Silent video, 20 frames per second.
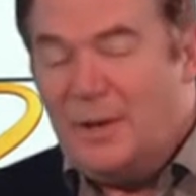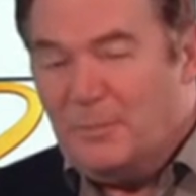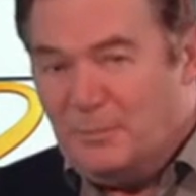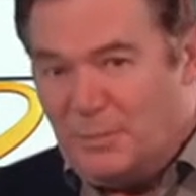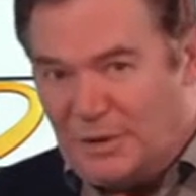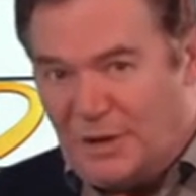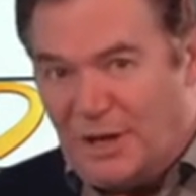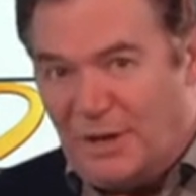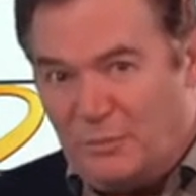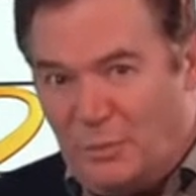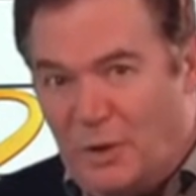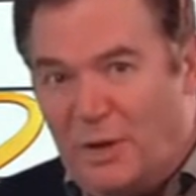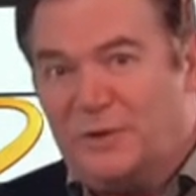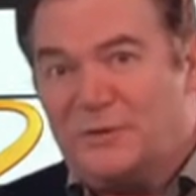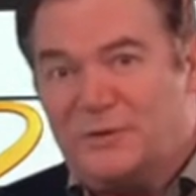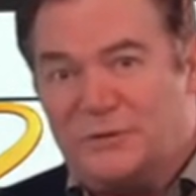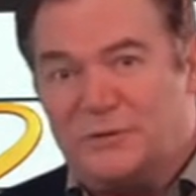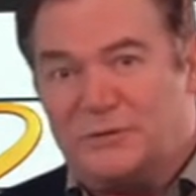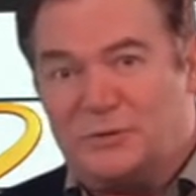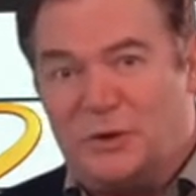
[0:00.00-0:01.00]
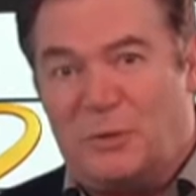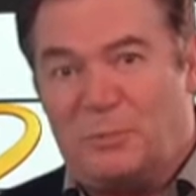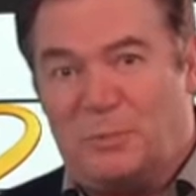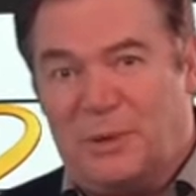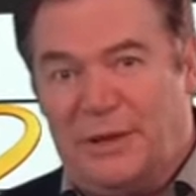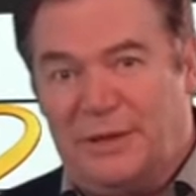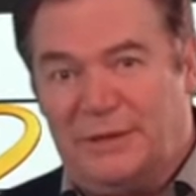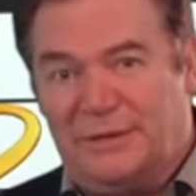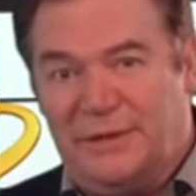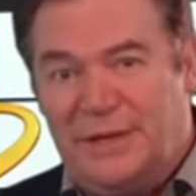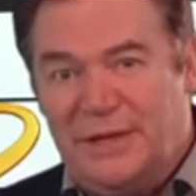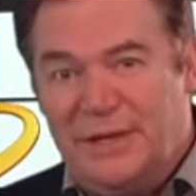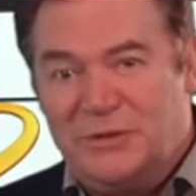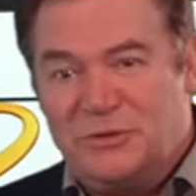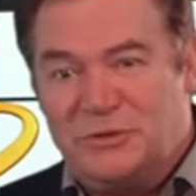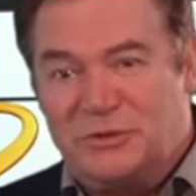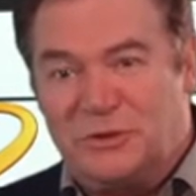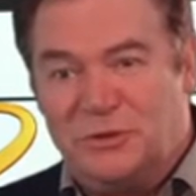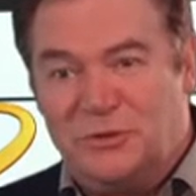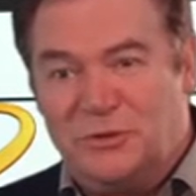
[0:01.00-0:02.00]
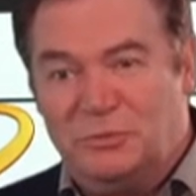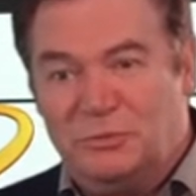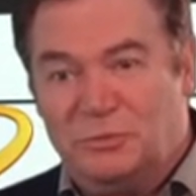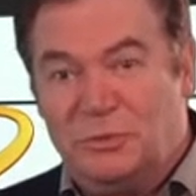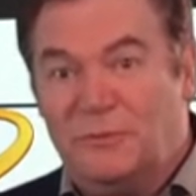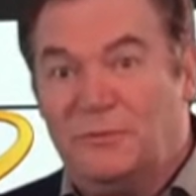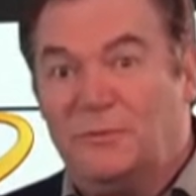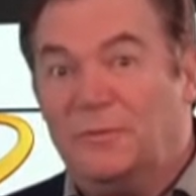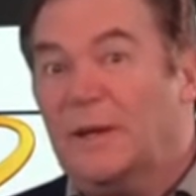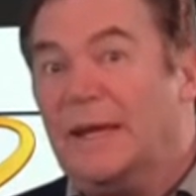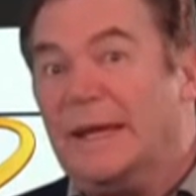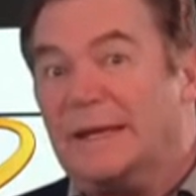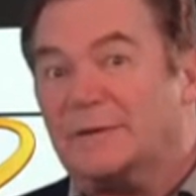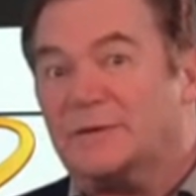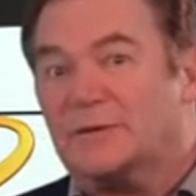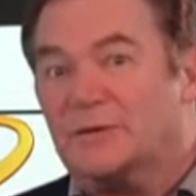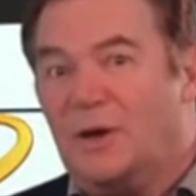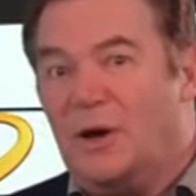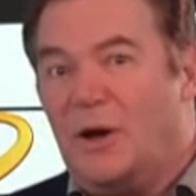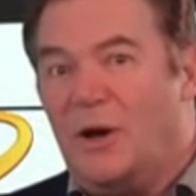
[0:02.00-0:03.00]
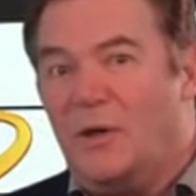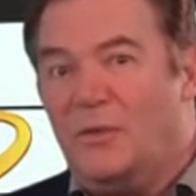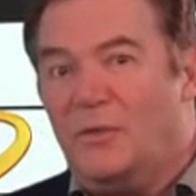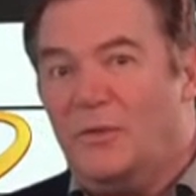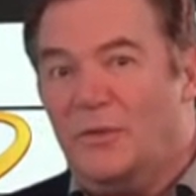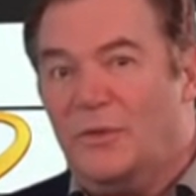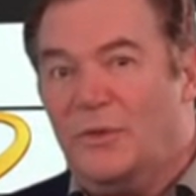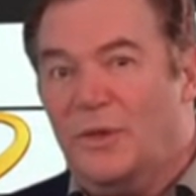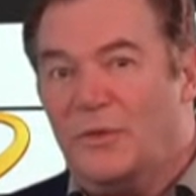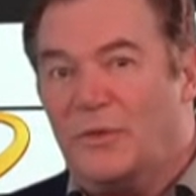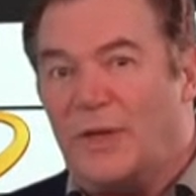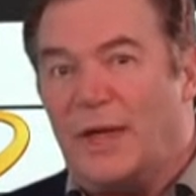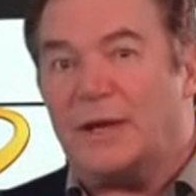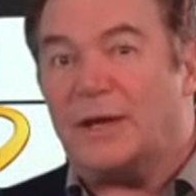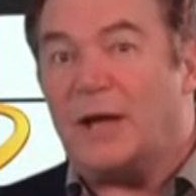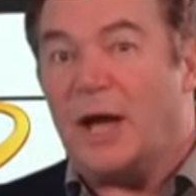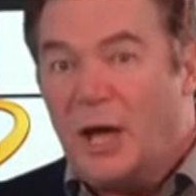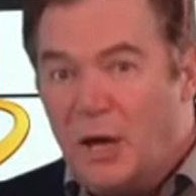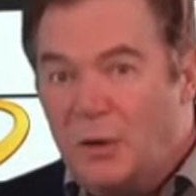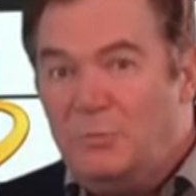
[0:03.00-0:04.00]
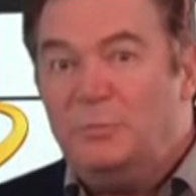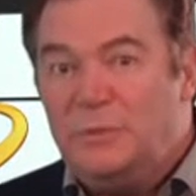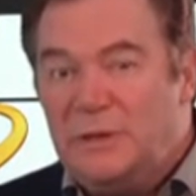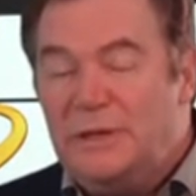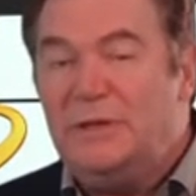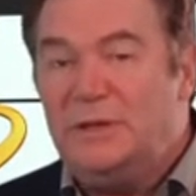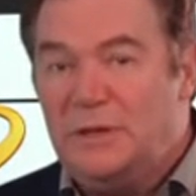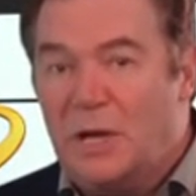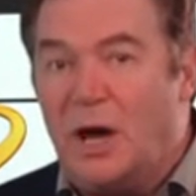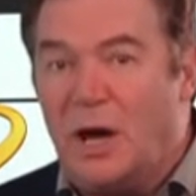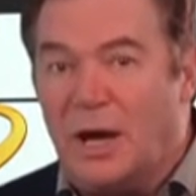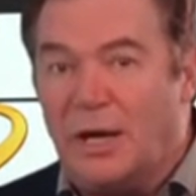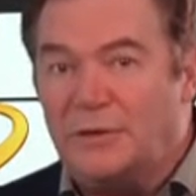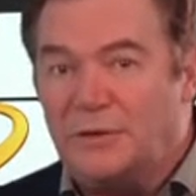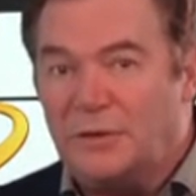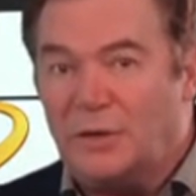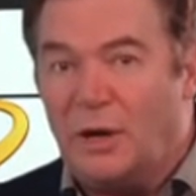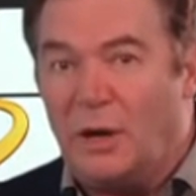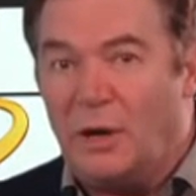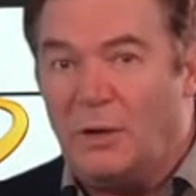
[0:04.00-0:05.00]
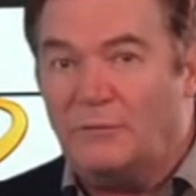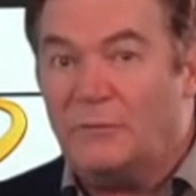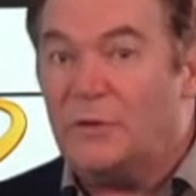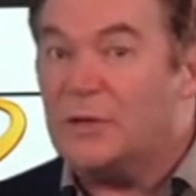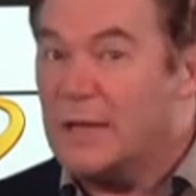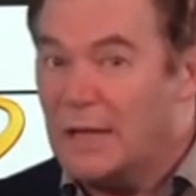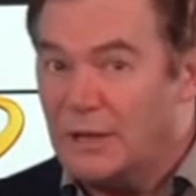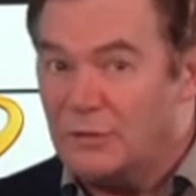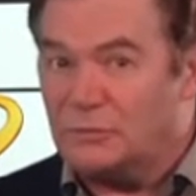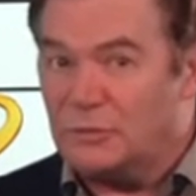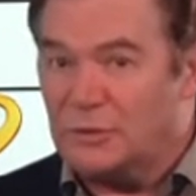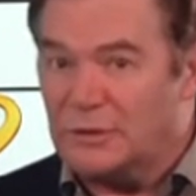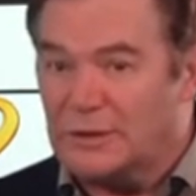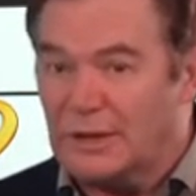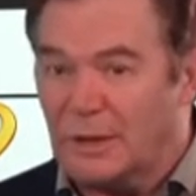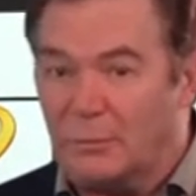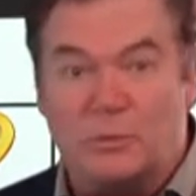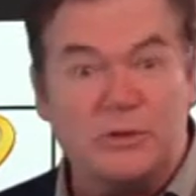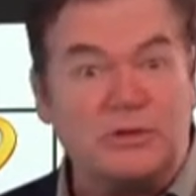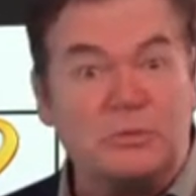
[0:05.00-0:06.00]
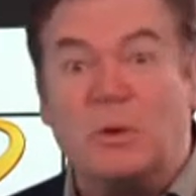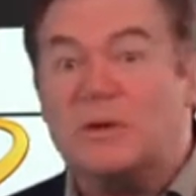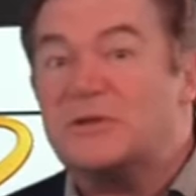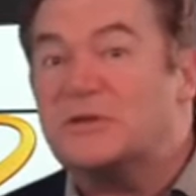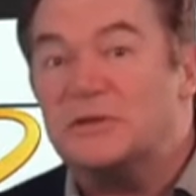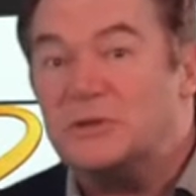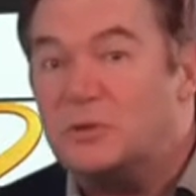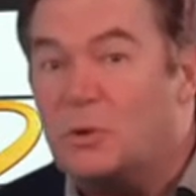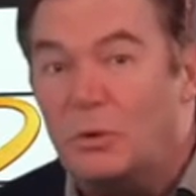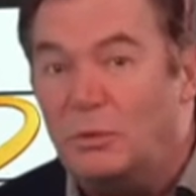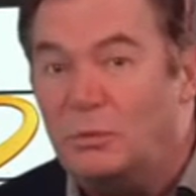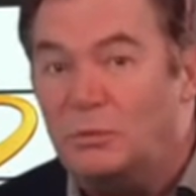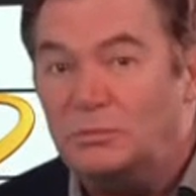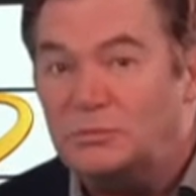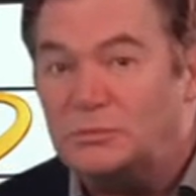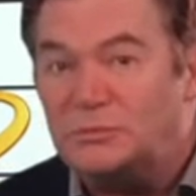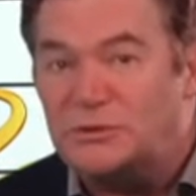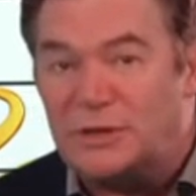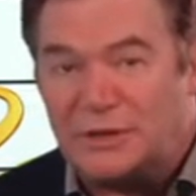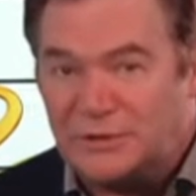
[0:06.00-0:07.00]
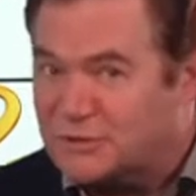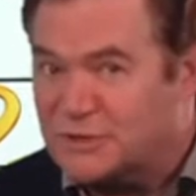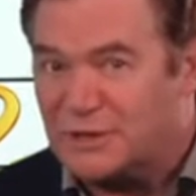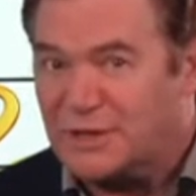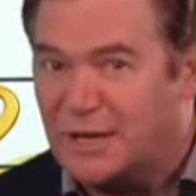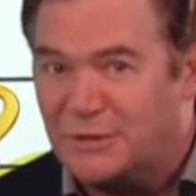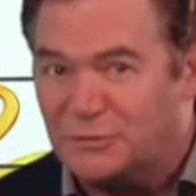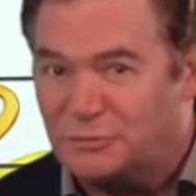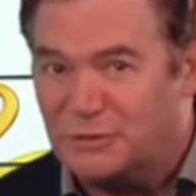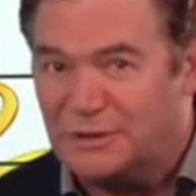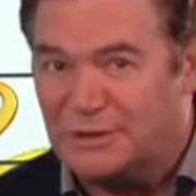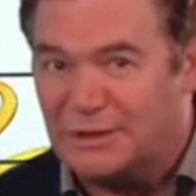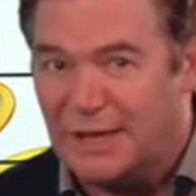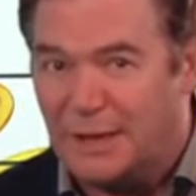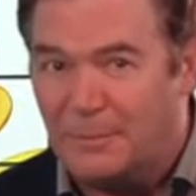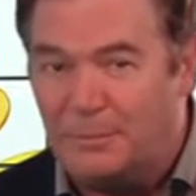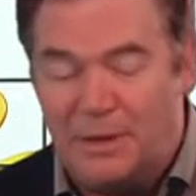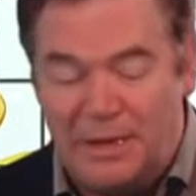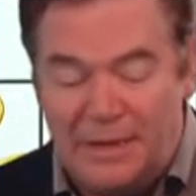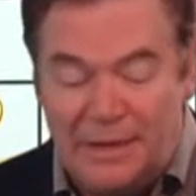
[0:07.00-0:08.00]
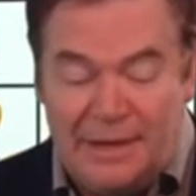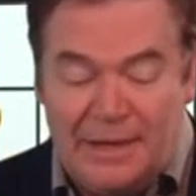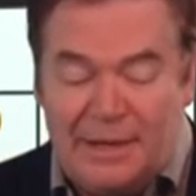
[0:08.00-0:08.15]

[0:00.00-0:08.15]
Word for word: But I wanted to drop in to reflect on that opening night of the Country Club, which wasn't called just the Country Club.